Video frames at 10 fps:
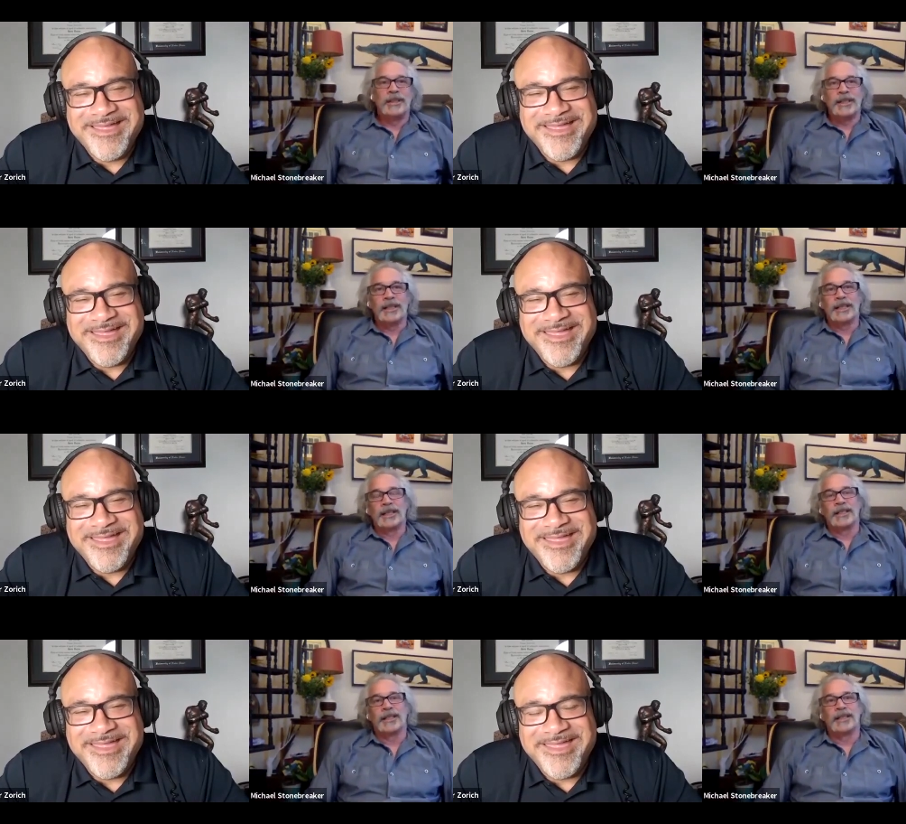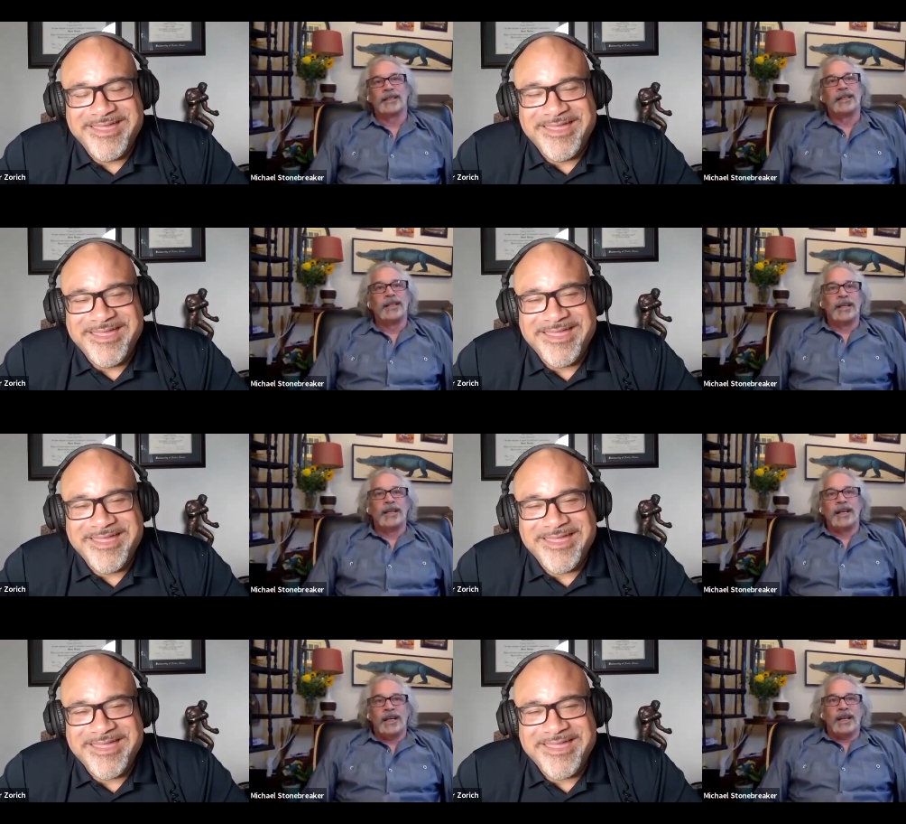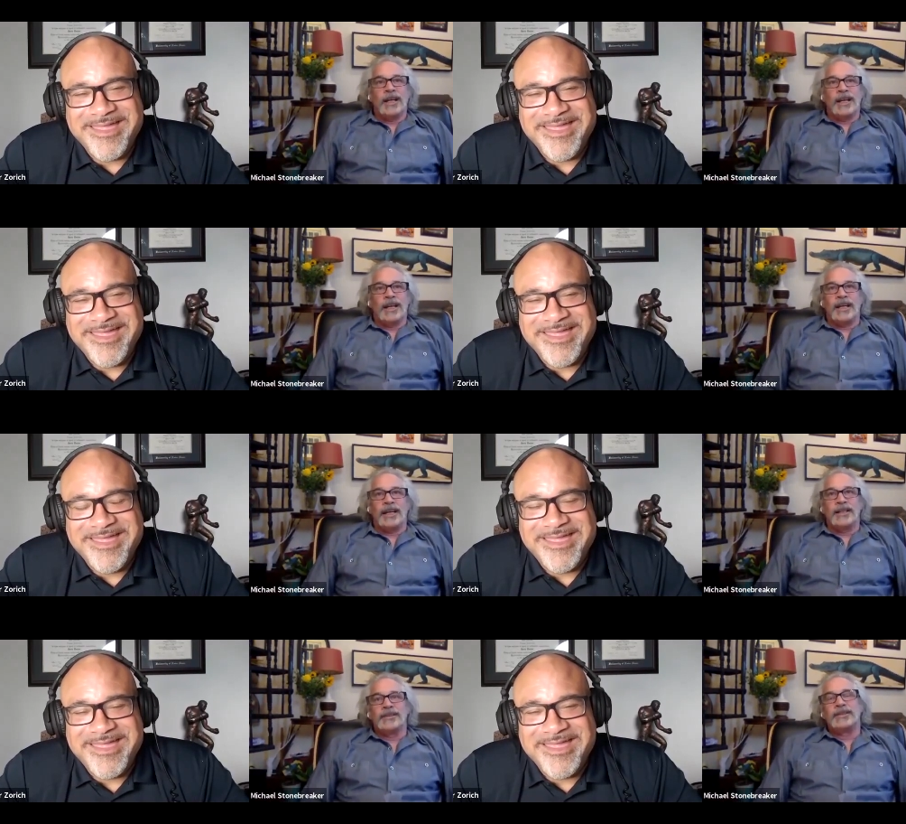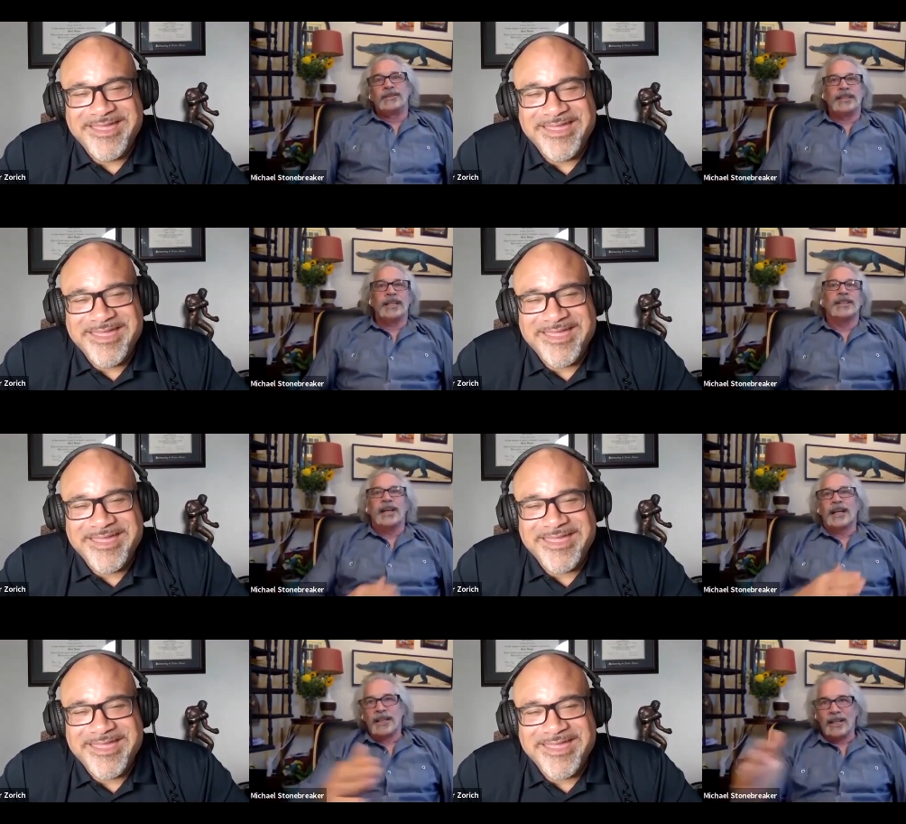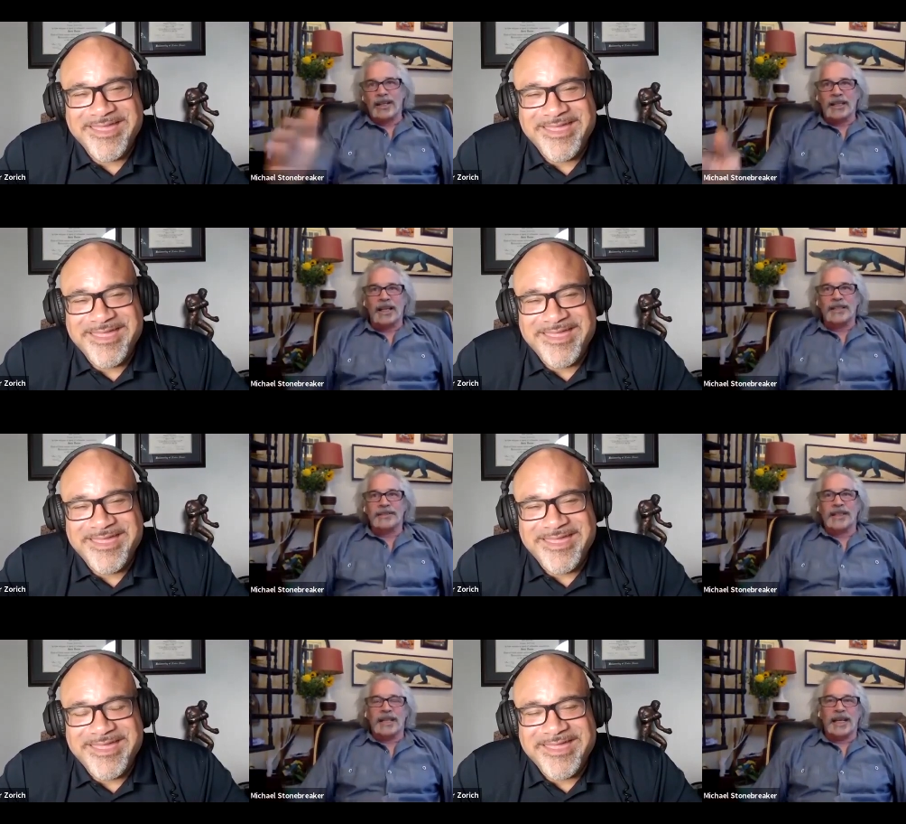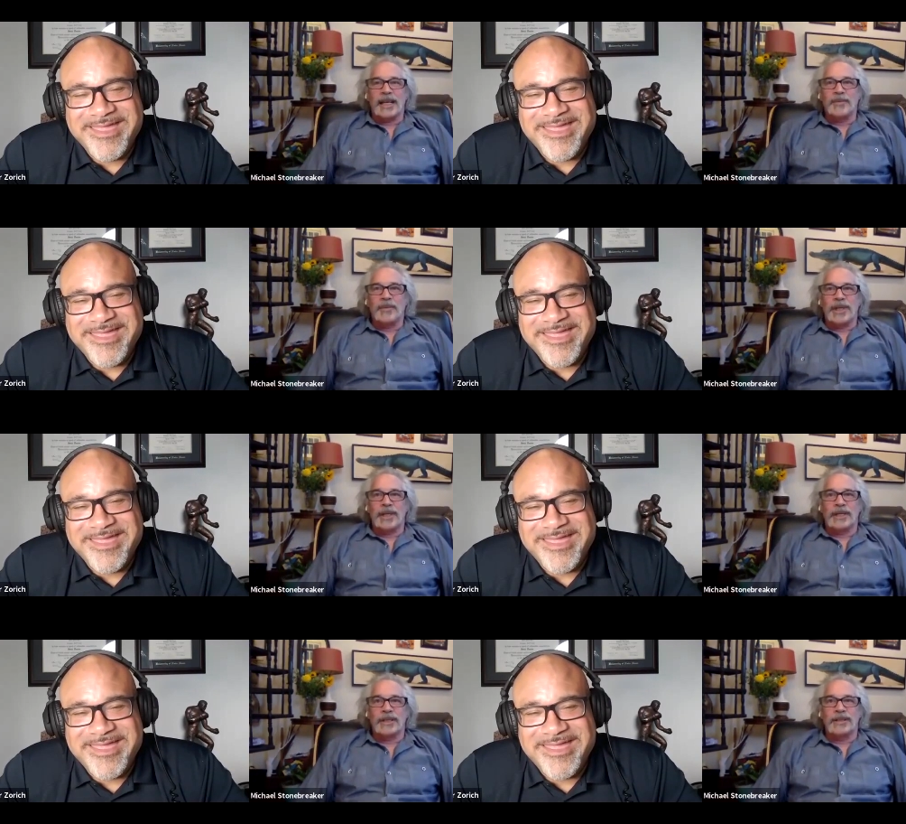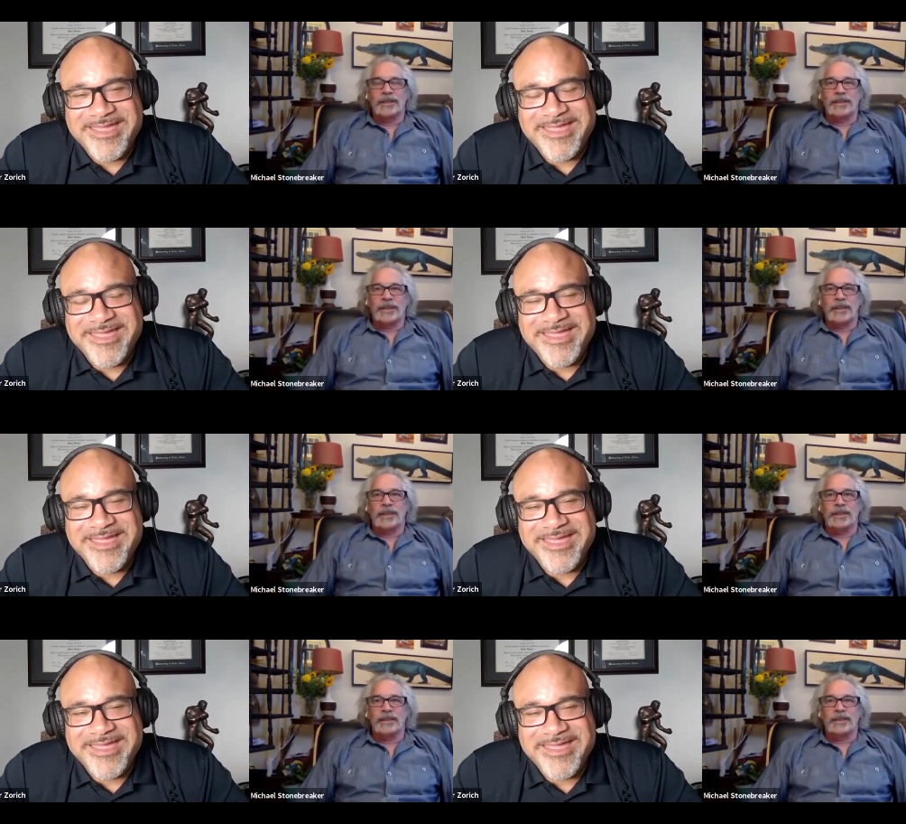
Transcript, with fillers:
Speaker 1: And uh, and yeah, a lot of the young guys that came in, uh,